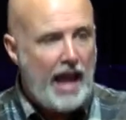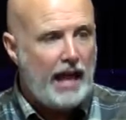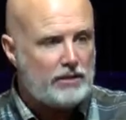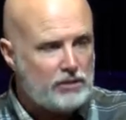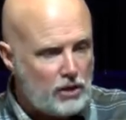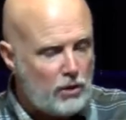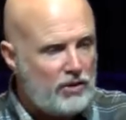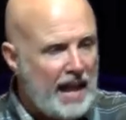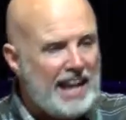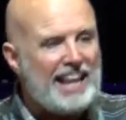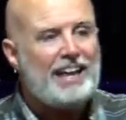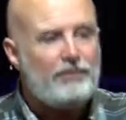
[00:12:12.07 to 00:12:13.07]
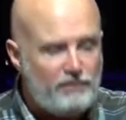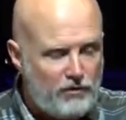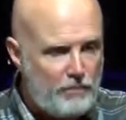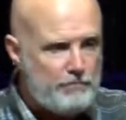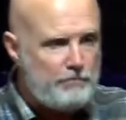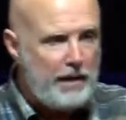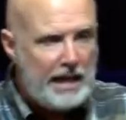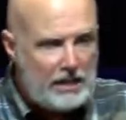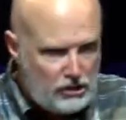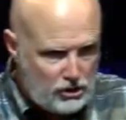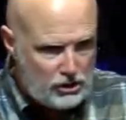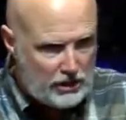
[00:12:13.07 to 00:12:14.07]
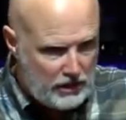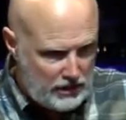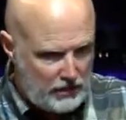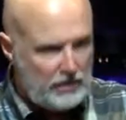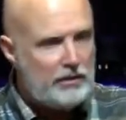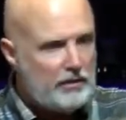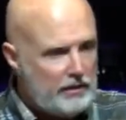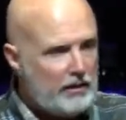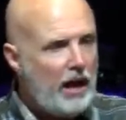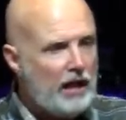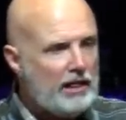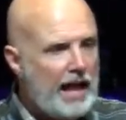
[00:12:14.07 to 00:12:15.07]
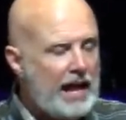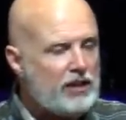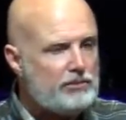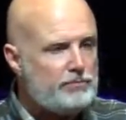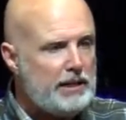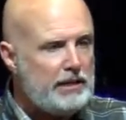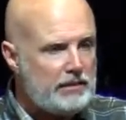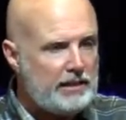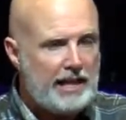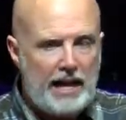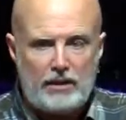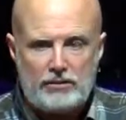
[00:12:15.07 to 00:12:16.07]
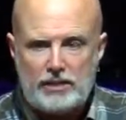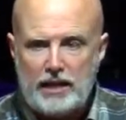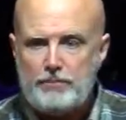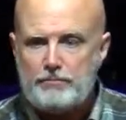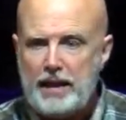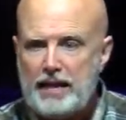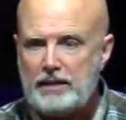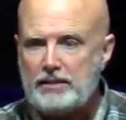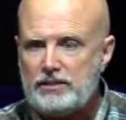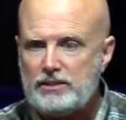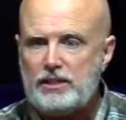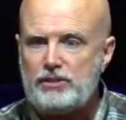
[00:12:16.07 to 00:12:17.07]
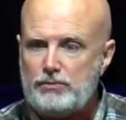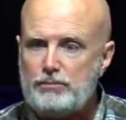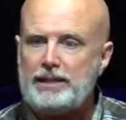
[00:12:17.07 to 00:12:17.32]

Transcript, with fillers: And so that information allows me to now say, make a decision.